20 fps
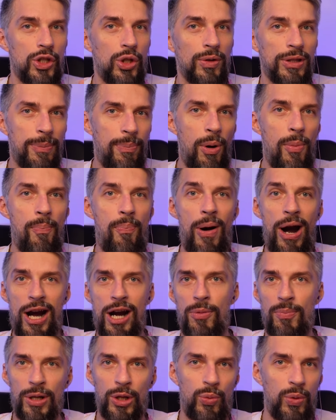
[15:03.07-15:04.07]
so the
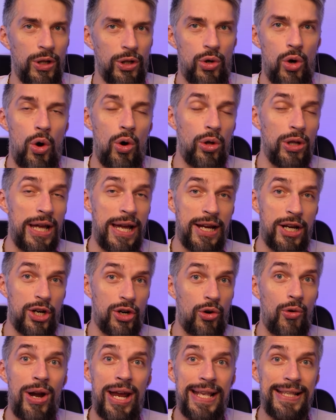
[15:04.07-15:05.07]
bombardment will go like
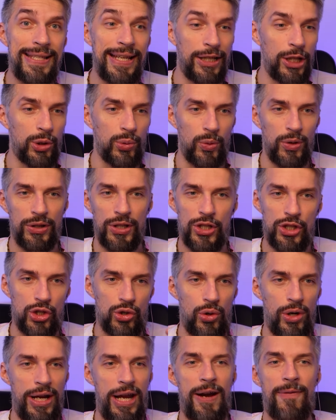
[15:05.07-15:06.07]
crazy and it will
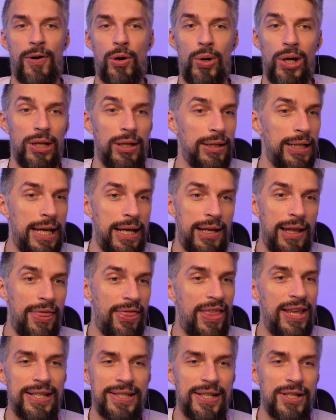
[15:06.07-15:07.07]
destroy everyone. Like,
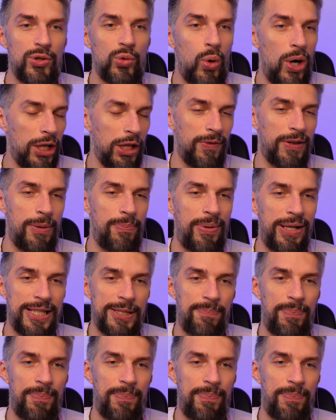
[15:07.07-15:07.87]
this is one of the best